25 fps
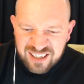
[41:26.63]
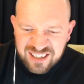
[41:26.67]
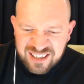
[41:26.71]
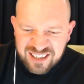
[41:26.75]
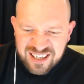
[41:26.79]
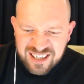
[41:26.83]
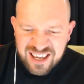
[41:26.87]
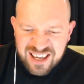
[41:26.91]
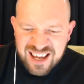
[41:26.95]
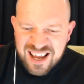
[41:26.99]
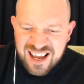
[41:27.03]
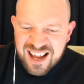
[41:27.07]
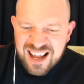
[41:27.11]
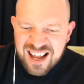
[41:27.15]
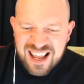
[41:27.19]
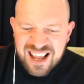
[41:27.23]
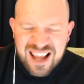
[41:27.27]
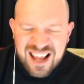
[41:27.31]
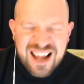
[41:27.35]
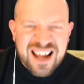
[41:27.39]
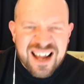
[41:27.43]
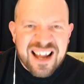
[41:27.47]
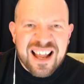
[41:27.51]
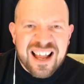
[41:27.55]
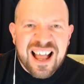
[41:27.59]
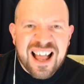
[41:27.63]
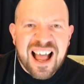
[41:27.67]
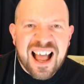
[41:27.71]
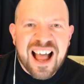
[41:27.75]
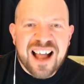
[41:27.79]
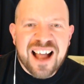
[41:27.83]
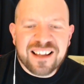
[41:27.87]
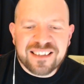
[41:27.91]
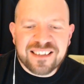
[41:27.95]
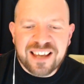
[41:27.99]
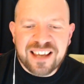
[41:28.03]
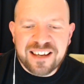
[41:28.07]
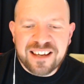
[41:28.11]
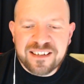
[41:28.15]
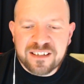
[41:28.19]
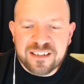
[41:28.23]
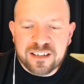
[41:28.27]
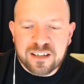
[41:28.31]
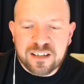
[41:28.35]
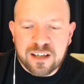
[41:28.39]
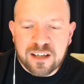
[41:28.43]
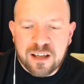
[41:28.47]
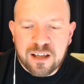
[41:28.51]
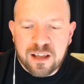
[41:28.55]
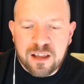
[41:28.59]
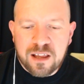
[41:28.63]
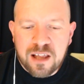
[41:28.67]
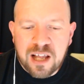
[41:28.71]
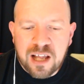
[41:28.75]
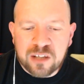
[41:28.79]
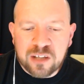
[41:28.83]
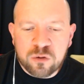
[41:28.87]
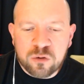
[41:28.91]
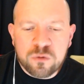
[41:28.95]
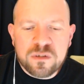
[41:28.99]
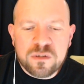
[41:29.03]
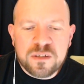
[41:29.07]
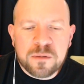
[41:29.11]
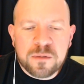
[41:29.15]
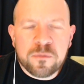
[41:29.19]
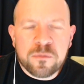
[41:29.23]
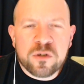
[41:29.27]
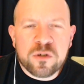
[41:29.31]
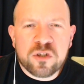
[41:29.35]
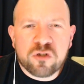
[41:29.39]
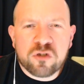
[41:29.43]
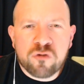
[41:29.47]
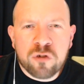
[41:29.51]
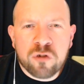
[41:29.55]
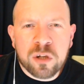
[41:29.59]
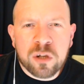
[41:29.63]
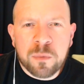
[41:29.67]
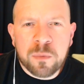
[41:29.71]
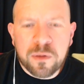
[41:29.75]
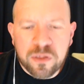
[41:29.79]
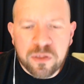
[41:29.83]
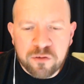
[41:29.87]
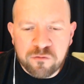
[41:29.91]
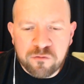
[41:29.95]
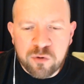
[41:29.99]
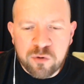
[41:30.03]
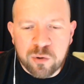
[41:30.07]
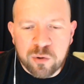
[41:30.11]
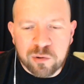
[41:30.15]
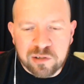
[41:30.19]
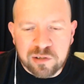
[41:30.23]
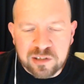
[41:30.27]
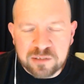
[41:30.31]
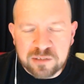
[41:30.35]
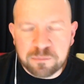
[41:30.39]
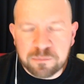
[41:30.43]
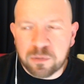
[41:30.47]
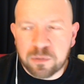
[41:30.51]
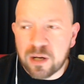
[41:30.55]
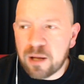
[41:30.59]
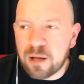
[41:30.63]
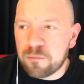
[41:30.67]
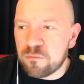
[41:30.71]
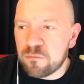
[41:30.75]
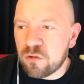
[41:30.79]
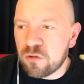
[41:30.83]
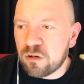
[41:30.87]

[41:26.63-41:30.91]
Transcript: Yeah, I tend to, I don't so much struggle with the rules, but I